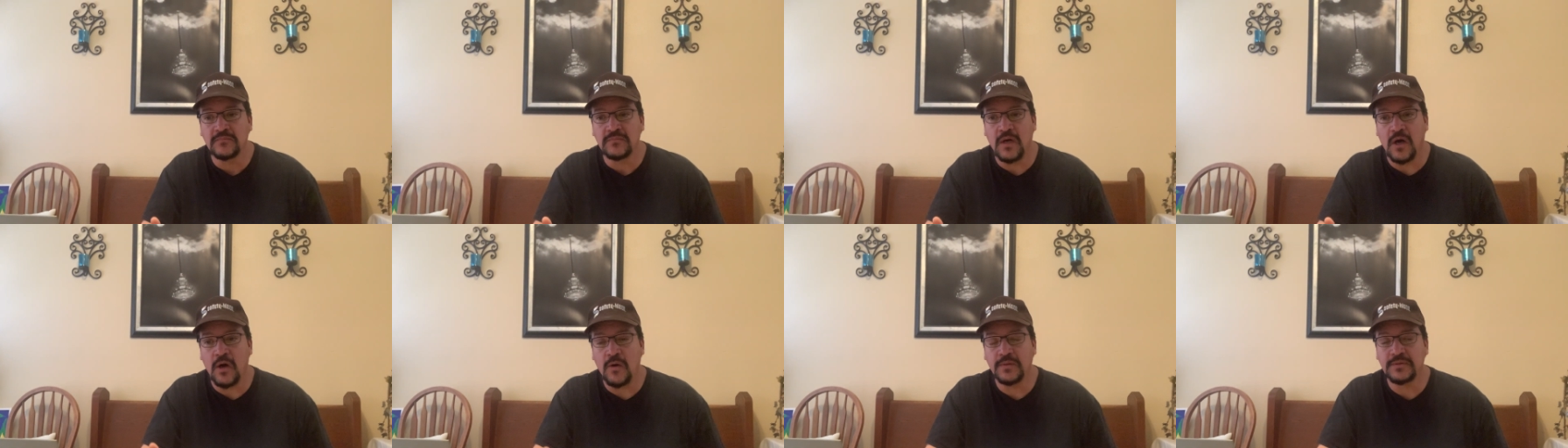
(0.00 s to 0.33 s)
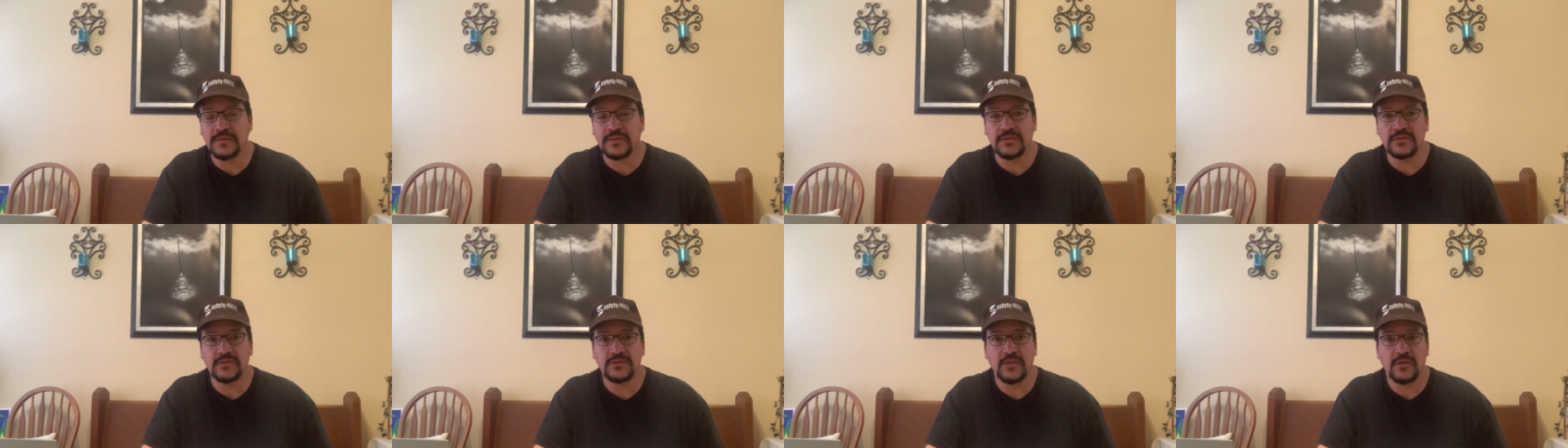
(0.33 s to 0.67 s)
always
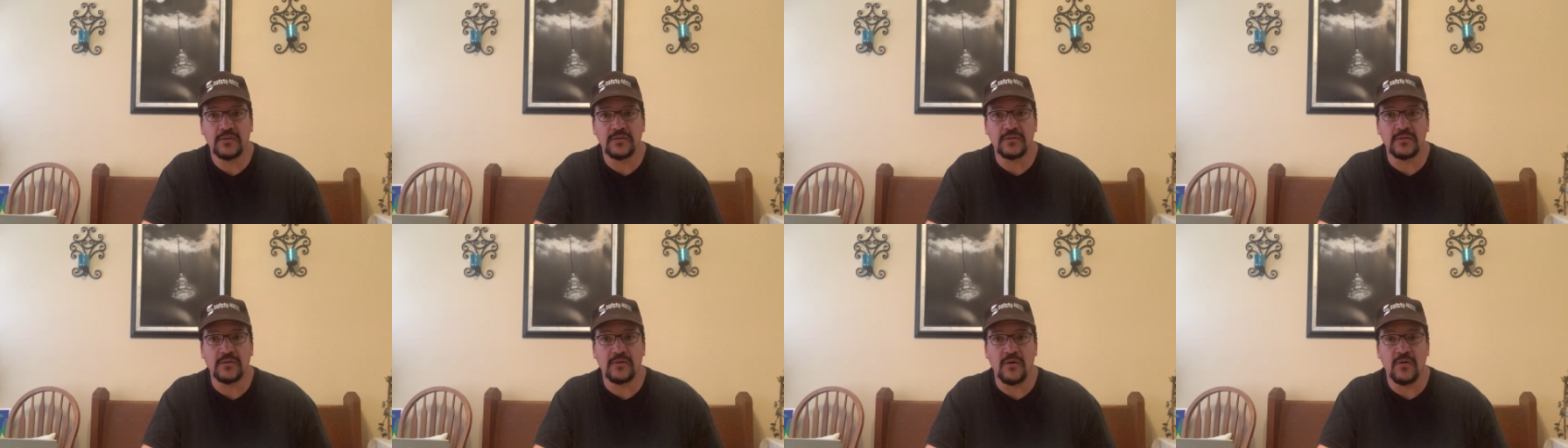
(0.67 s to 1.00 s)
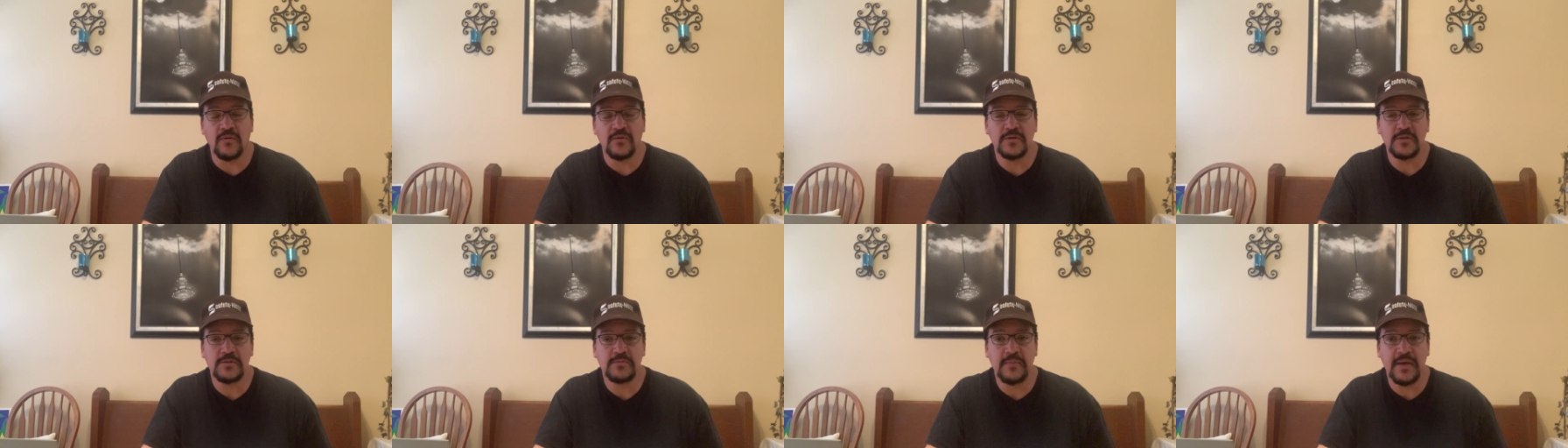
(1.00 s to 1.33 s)
consult the
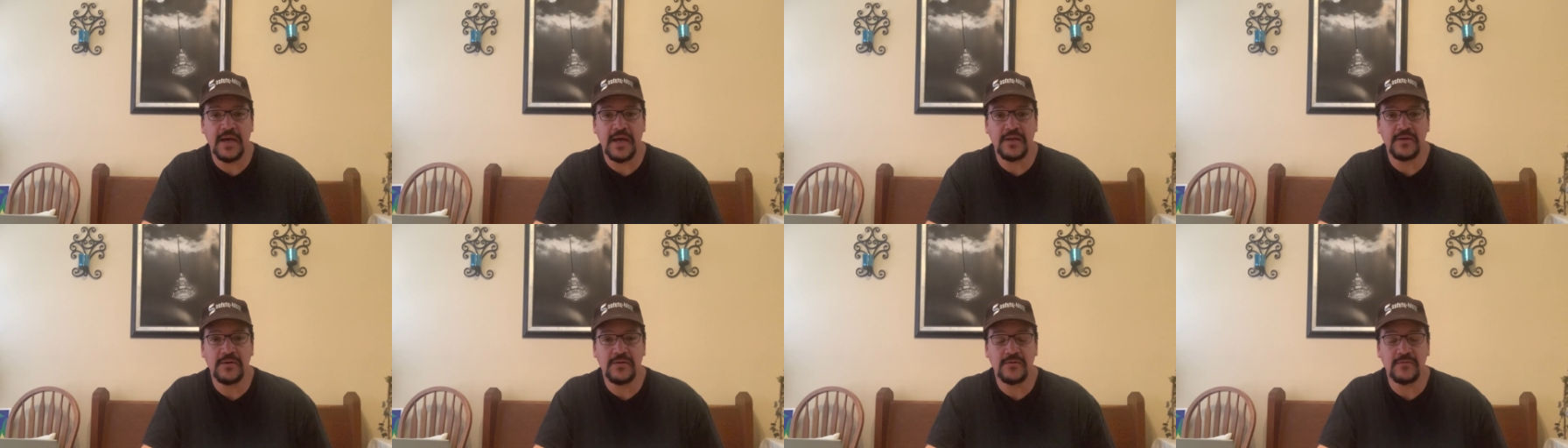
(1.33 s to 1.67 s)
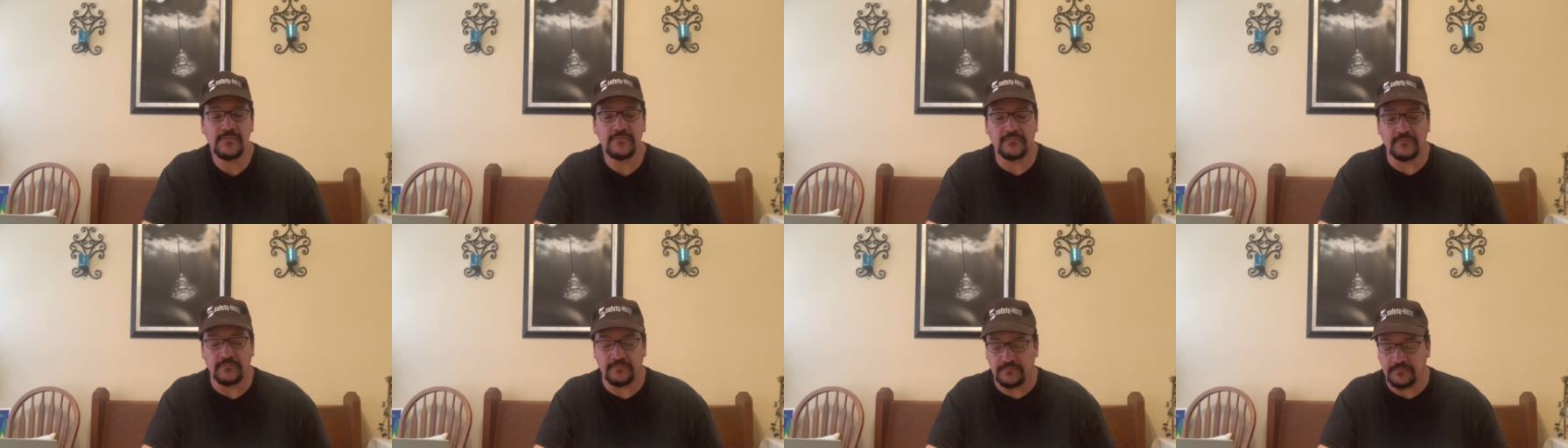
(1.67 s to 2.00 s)
owner's manual.